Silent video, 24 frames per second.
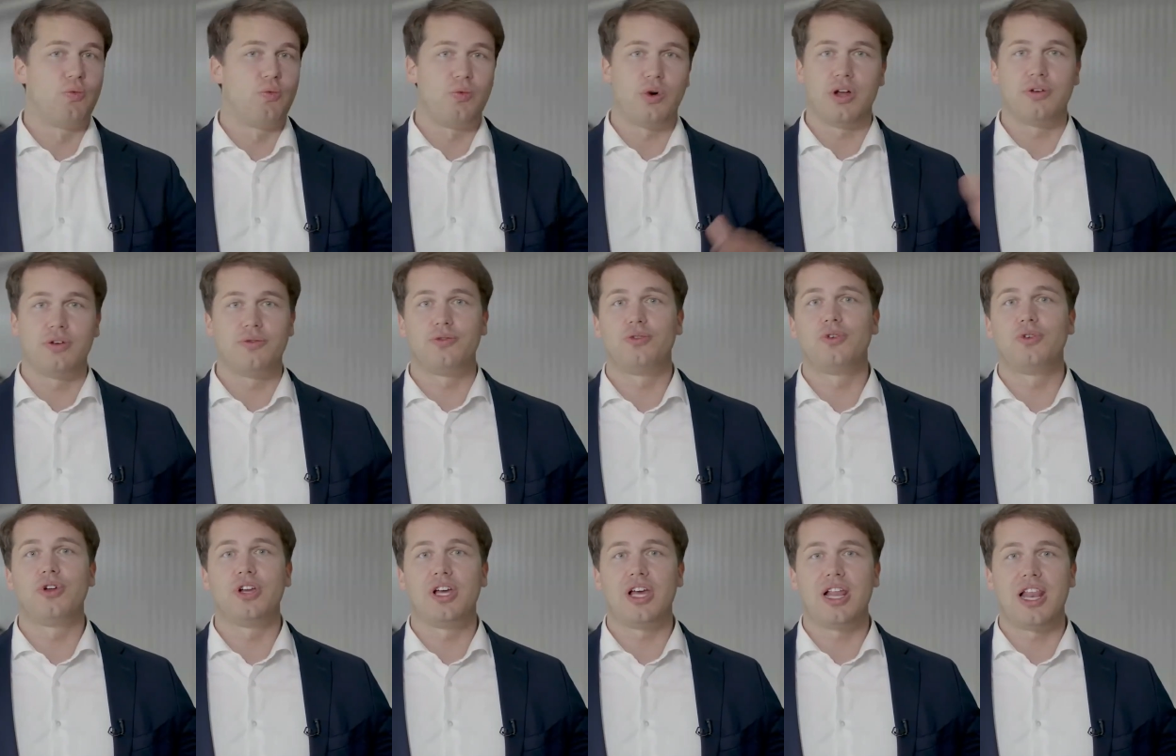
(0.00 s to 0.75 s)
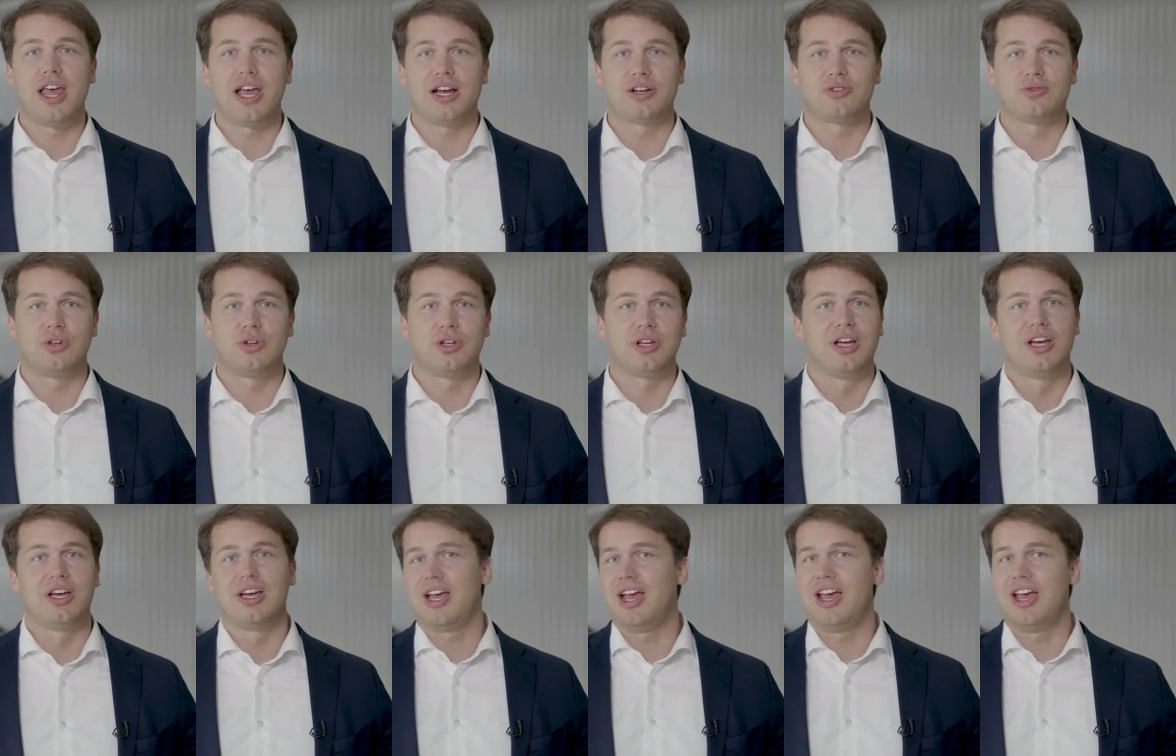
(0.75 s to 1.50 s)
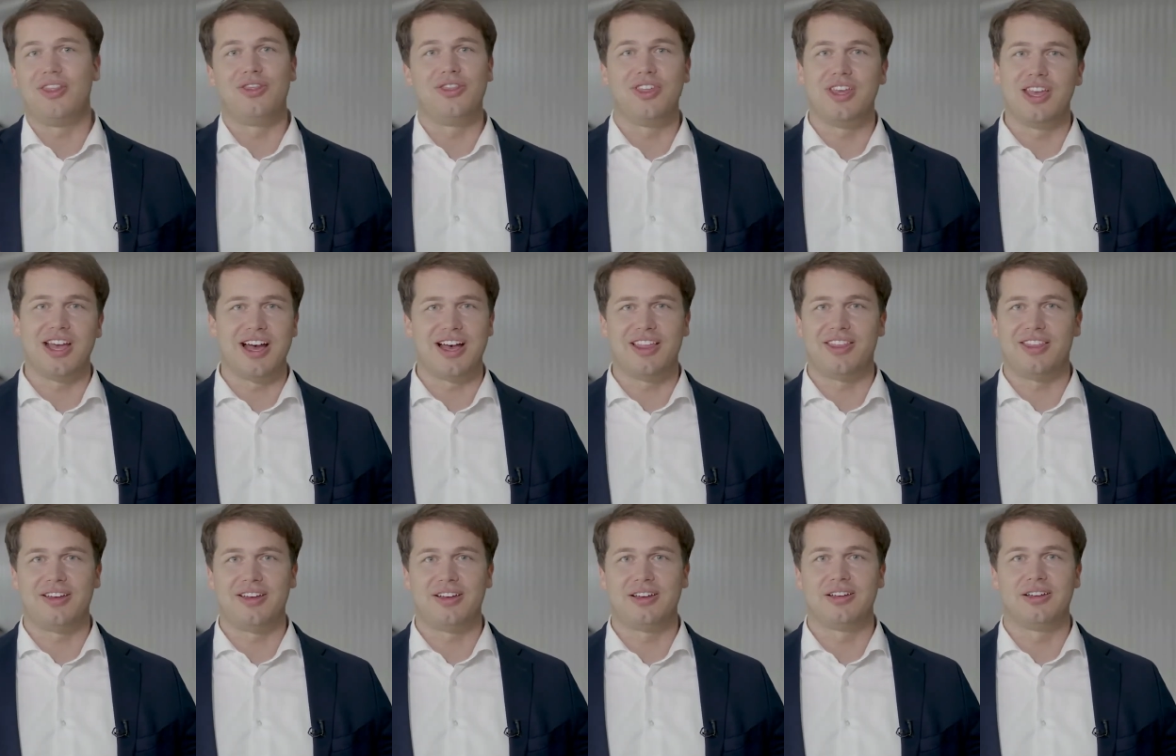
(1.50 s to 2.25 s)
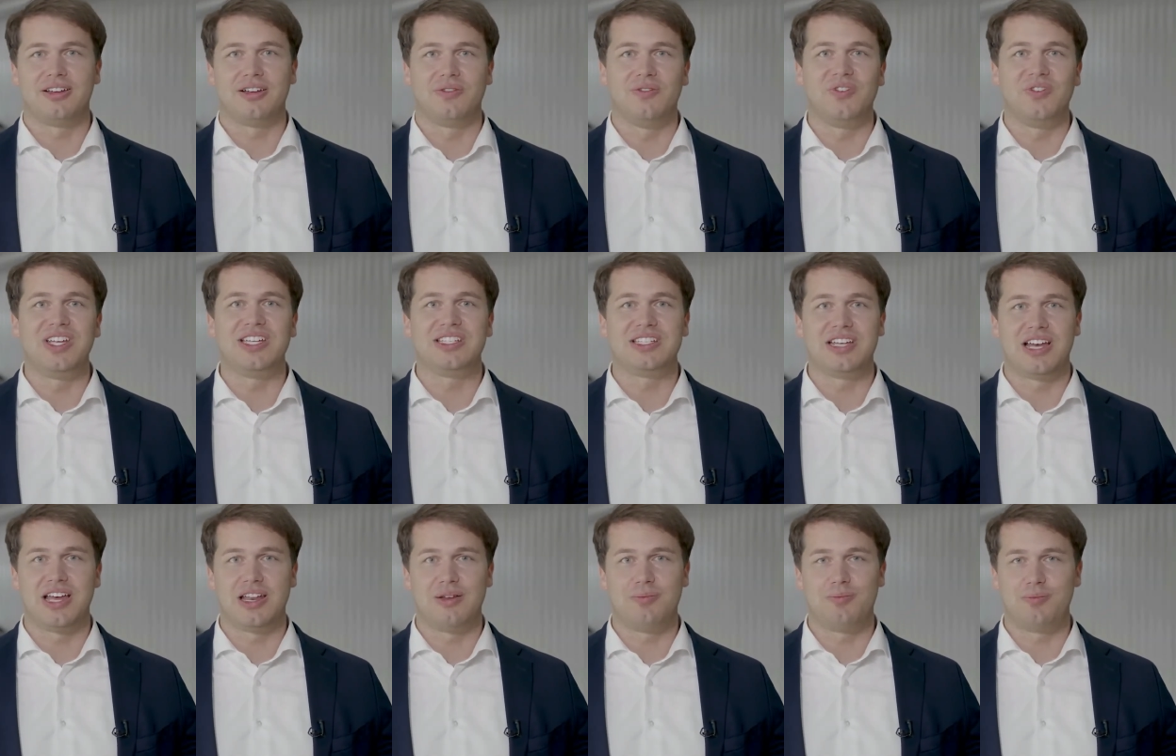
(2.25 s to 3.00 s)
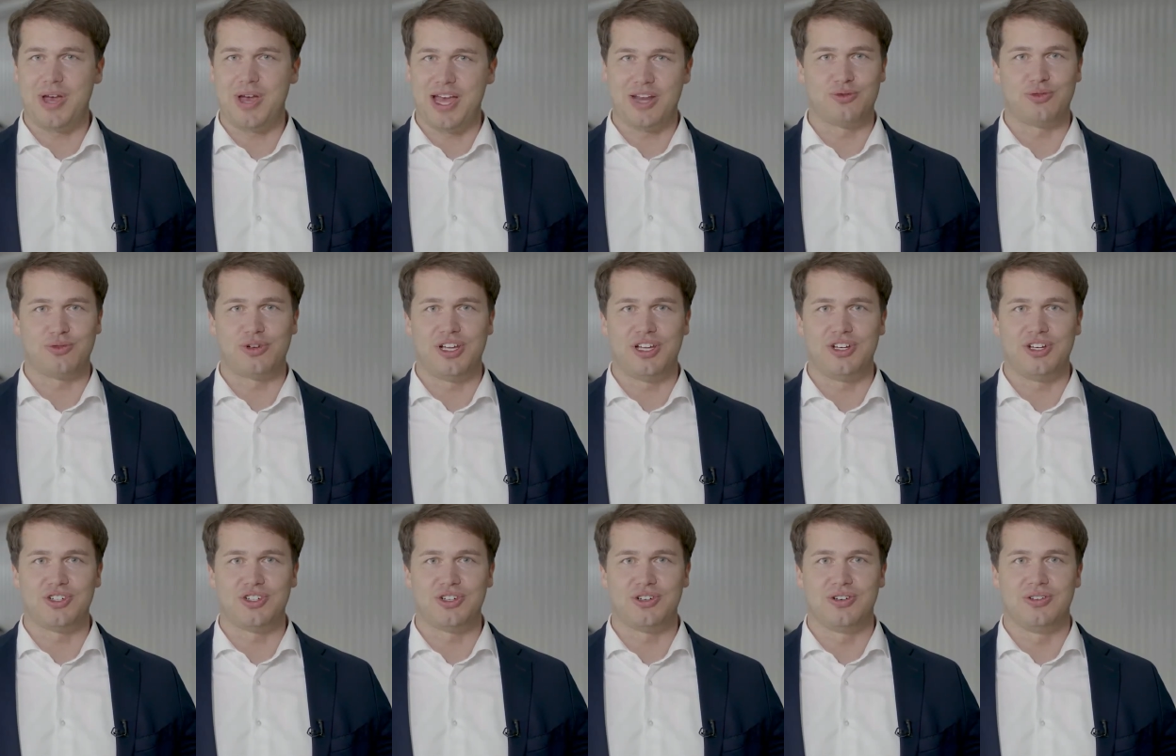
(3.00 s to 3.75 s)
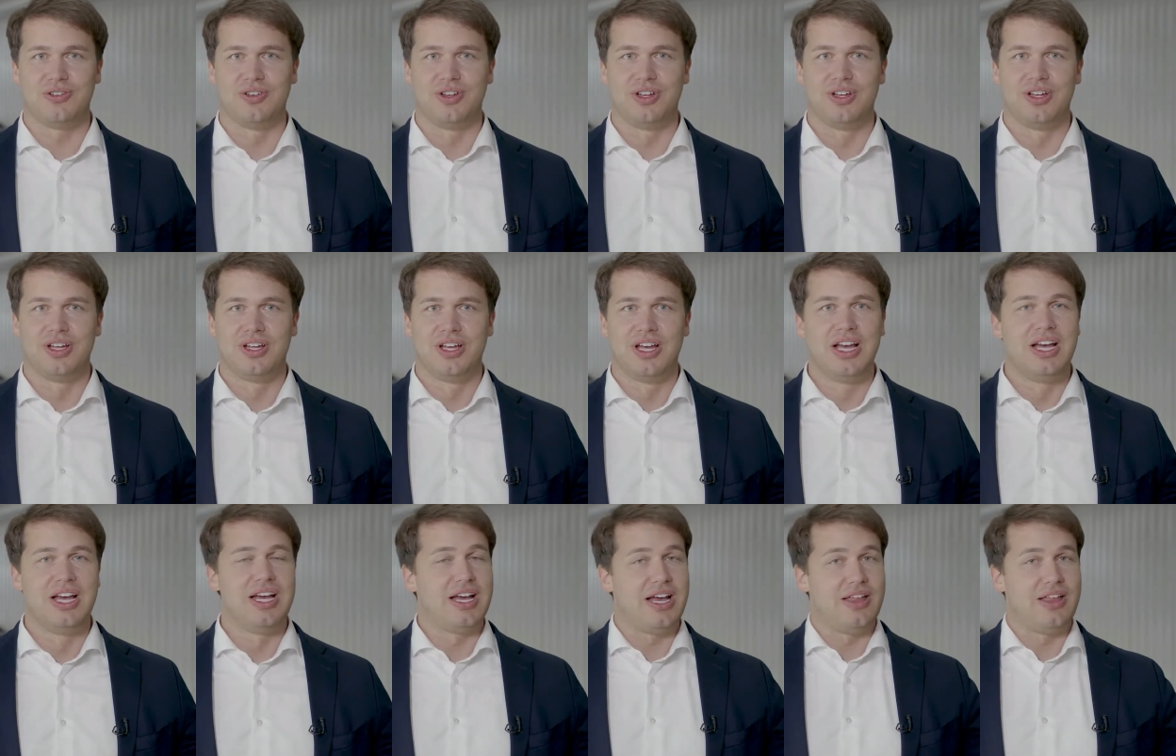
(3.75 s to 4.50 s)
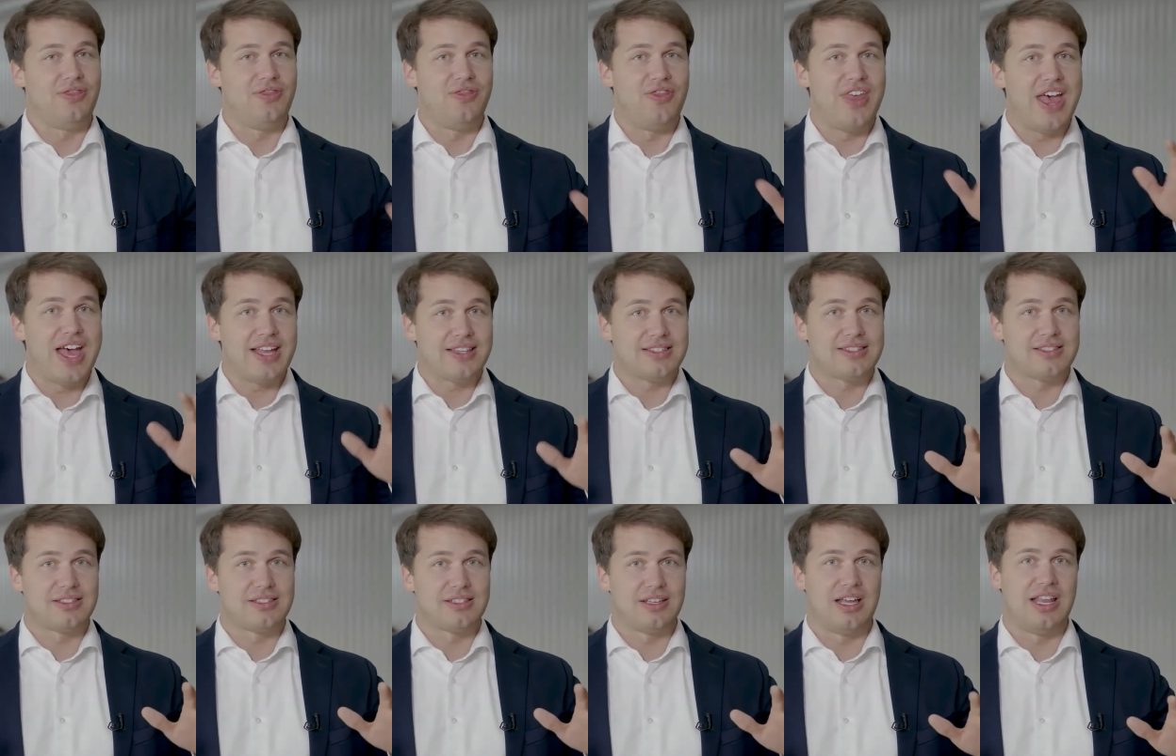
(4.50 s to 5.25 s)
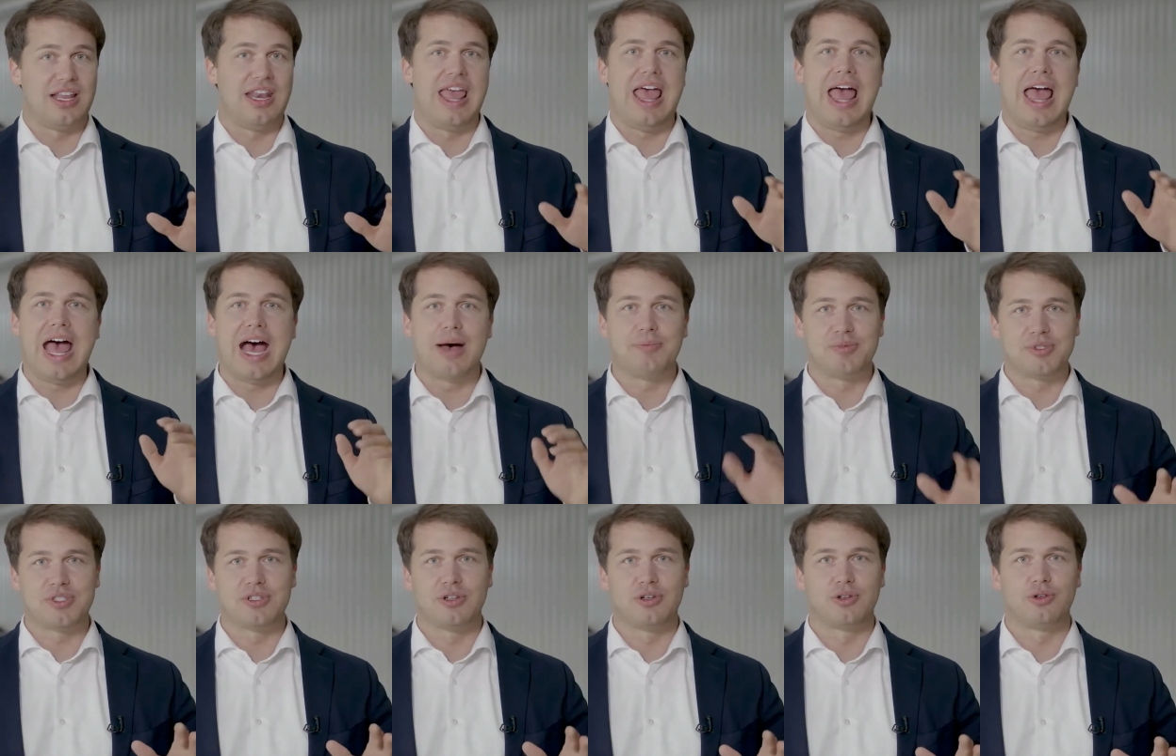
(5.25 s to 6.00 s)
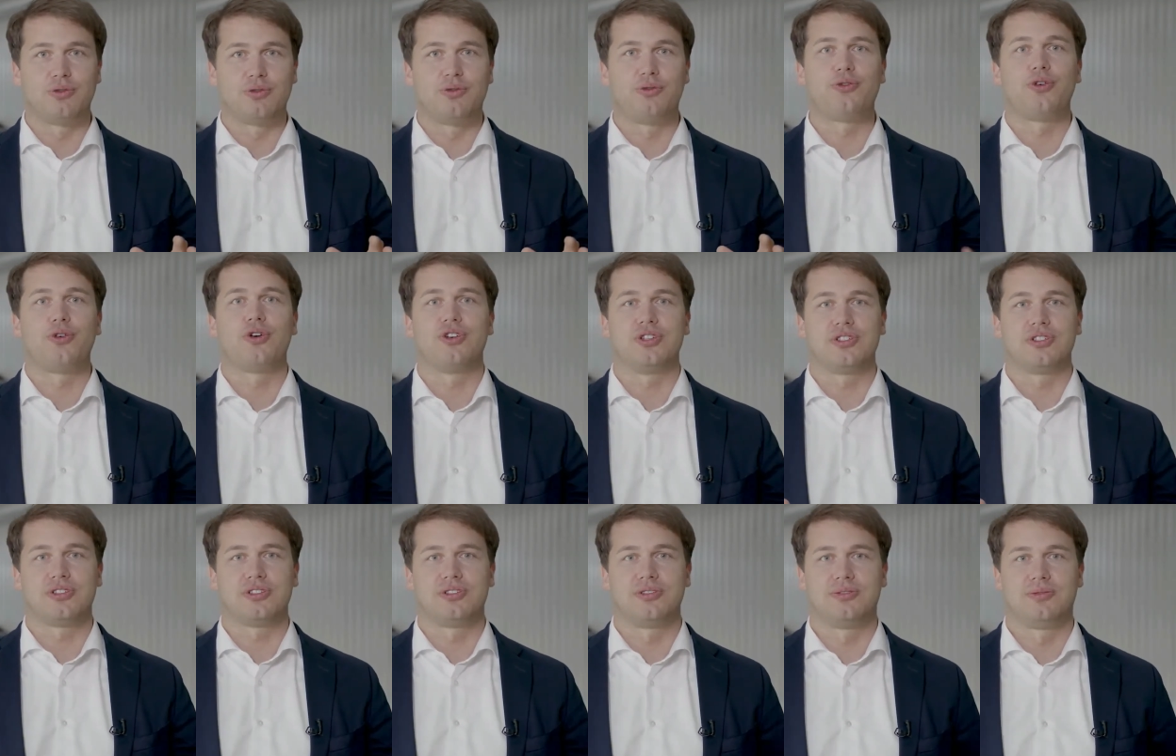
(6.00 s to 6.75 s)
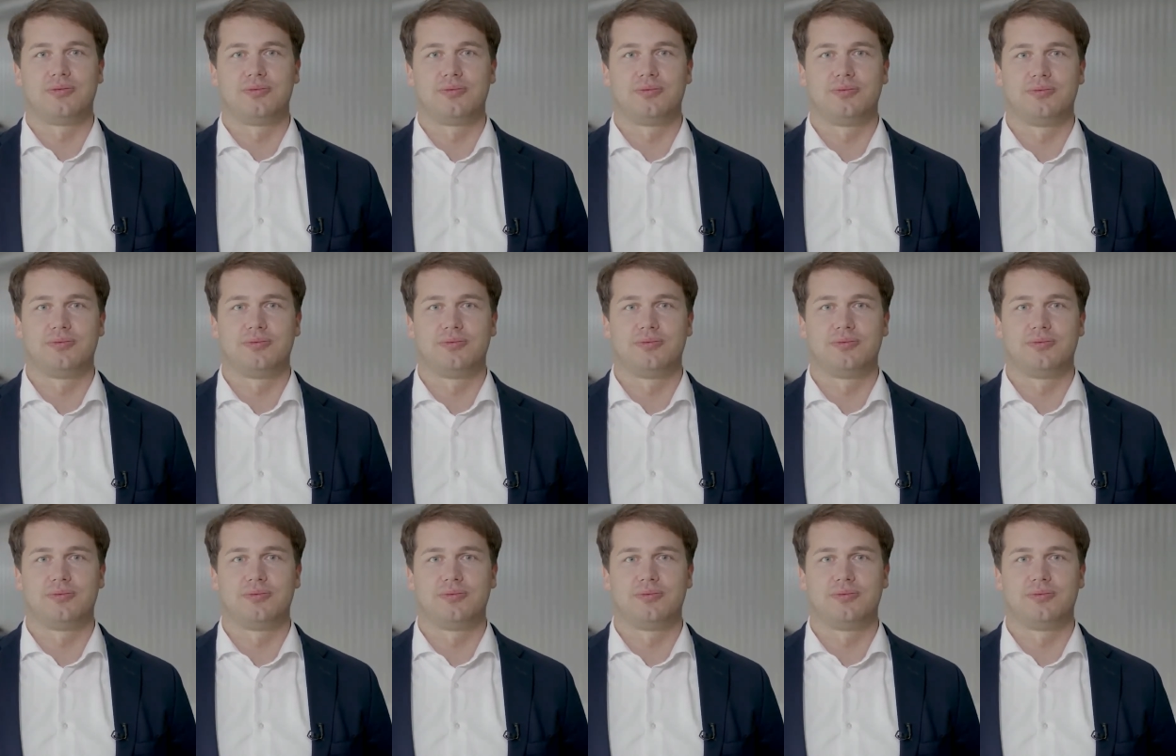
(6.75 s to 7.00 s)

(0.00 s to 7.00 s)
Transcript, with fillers: one fully electric and the other a V10 petrol engine. And that's an absolute first.